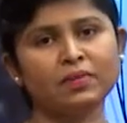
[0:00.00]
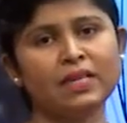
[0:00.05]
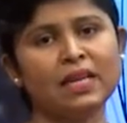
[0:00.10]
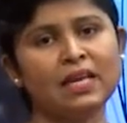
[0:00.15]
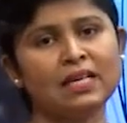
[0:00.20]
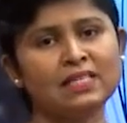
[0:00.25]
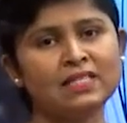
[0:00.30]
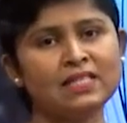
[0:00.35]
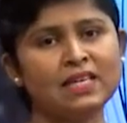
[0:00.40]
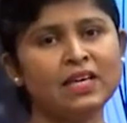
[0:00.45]
Then
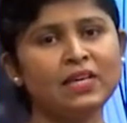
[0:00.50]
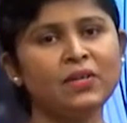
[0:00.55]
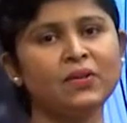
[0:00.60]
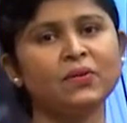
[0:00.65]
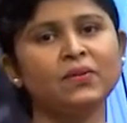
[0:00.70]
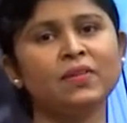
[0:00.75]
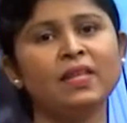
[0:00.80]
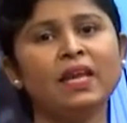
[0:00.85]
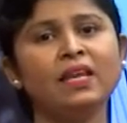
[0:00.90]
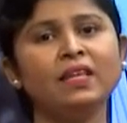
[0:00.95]
I said
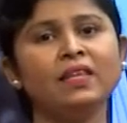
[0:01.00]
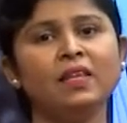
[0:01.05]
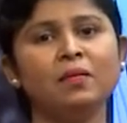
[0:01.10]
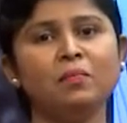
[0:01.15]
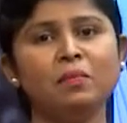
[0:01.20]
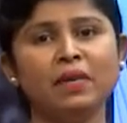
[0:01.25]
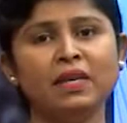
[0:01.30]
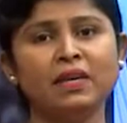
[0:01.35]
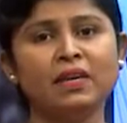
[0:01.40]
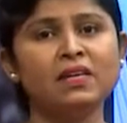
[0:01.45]
you that the
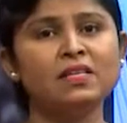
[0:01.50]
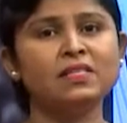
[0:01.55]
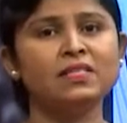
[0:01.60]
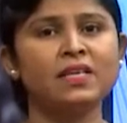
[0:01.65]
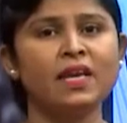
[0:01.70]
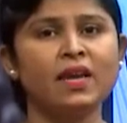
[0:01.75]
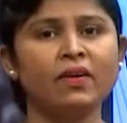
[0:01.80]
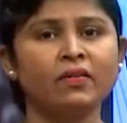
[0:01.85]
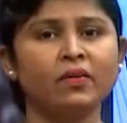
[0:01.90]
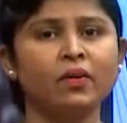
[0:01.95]
minerals
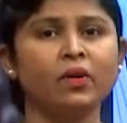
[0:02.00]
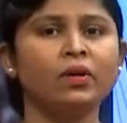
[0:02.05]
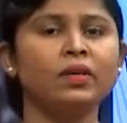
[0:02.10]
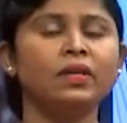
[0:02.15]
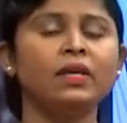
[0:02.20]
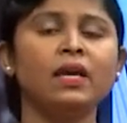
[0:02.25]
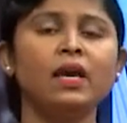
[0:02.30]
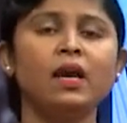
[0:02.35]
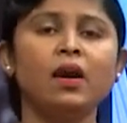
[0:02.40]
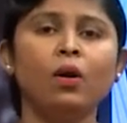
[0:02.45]
have got